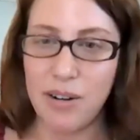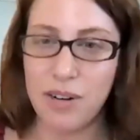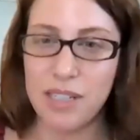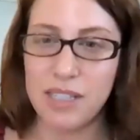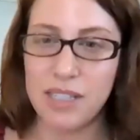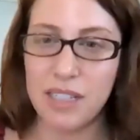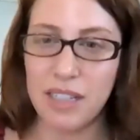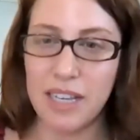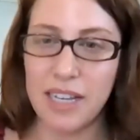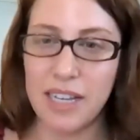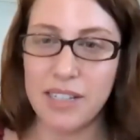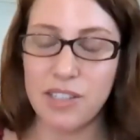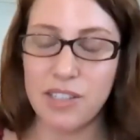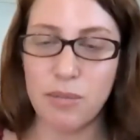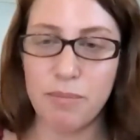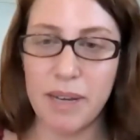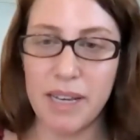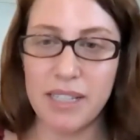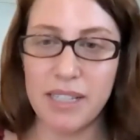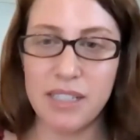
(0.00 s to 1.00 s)
does a laser
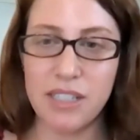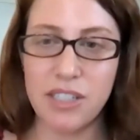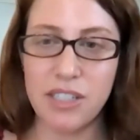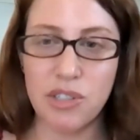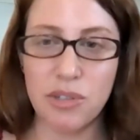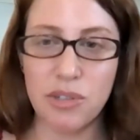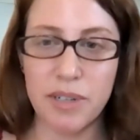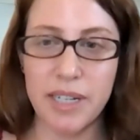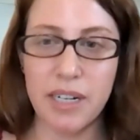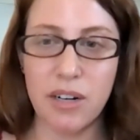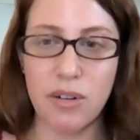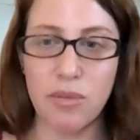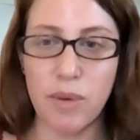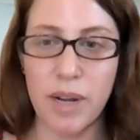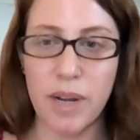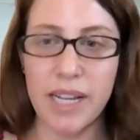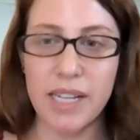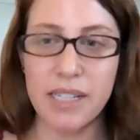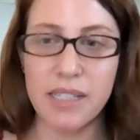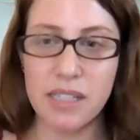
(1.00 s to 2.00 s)
best treat a
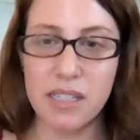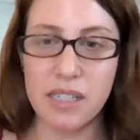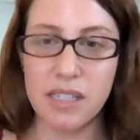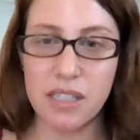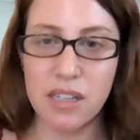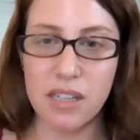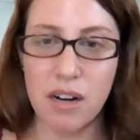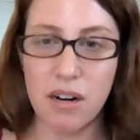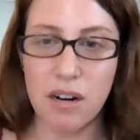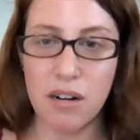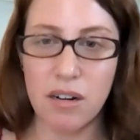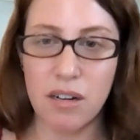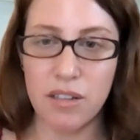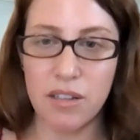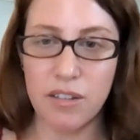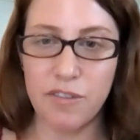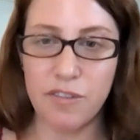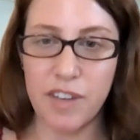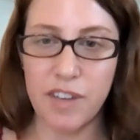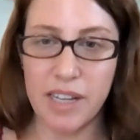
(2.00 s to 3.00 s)
raised scar on
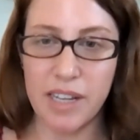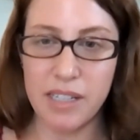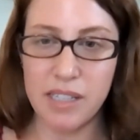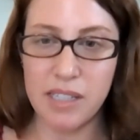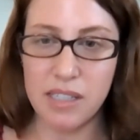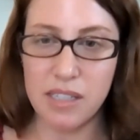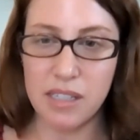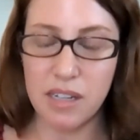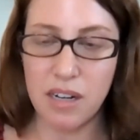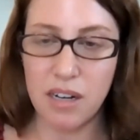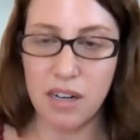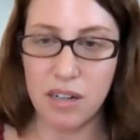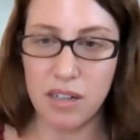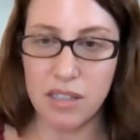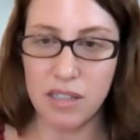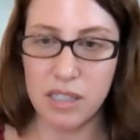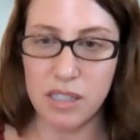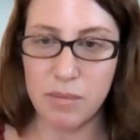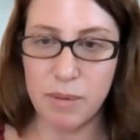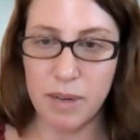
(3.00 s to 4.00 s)
the face
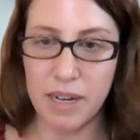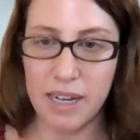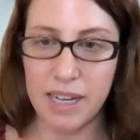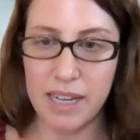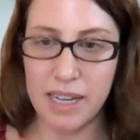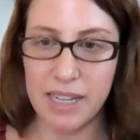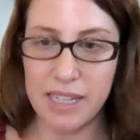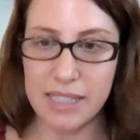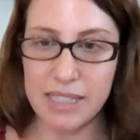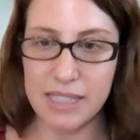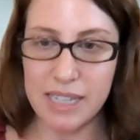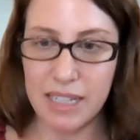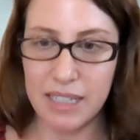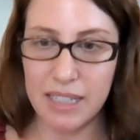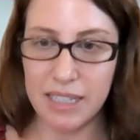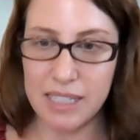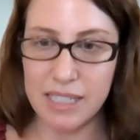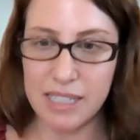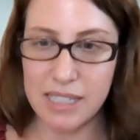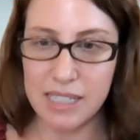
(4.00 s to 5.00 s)
caused by
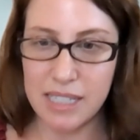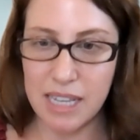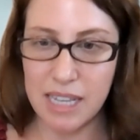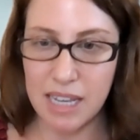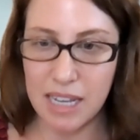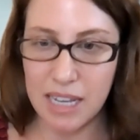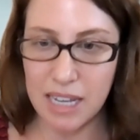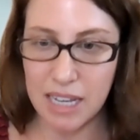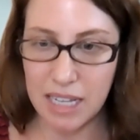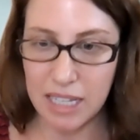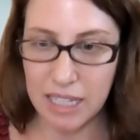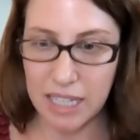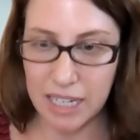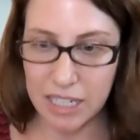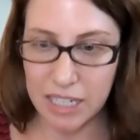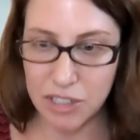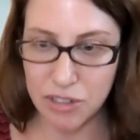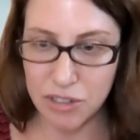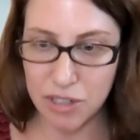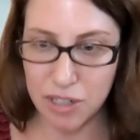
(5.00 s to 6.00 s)
Zealous
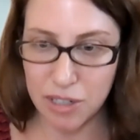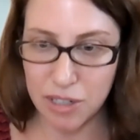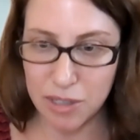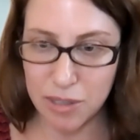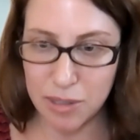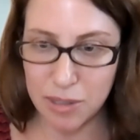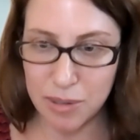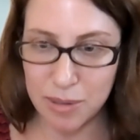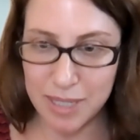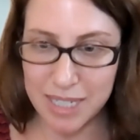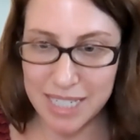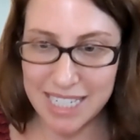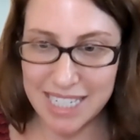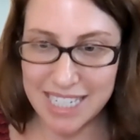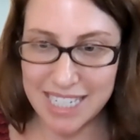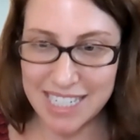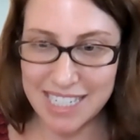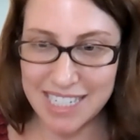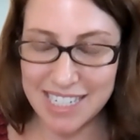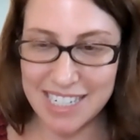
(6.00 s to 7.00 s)
Electro
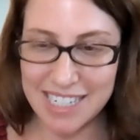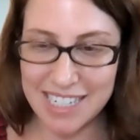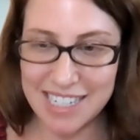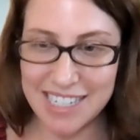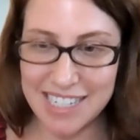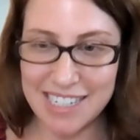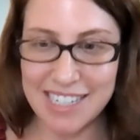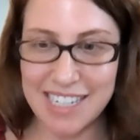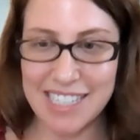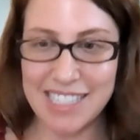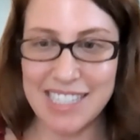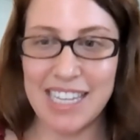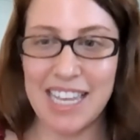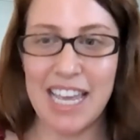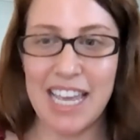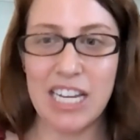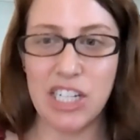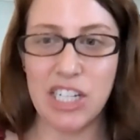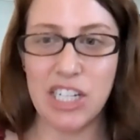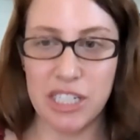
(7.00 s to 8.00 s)

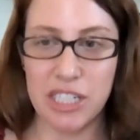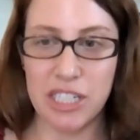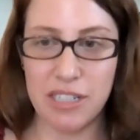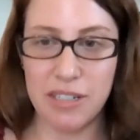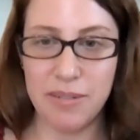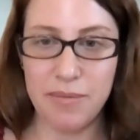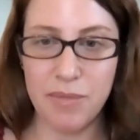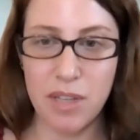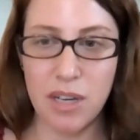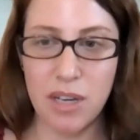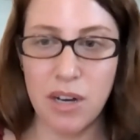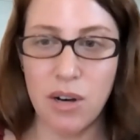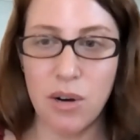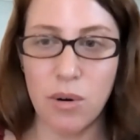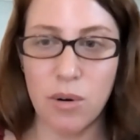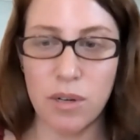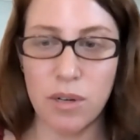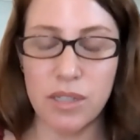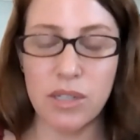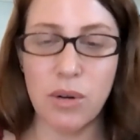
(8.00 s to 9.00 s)
Desiccation,
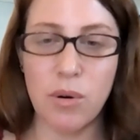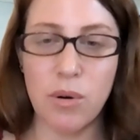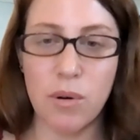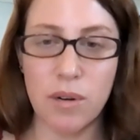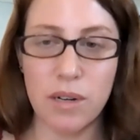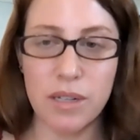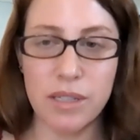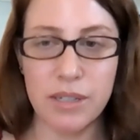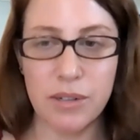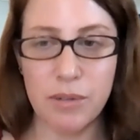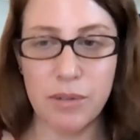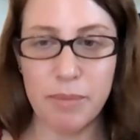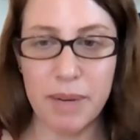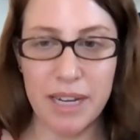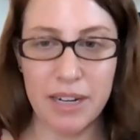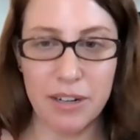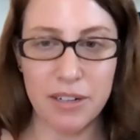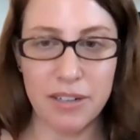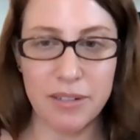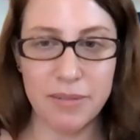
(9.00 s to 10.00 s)
or is cortisone
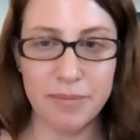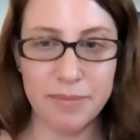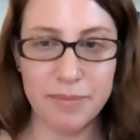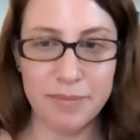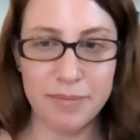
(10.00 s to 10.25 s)
better?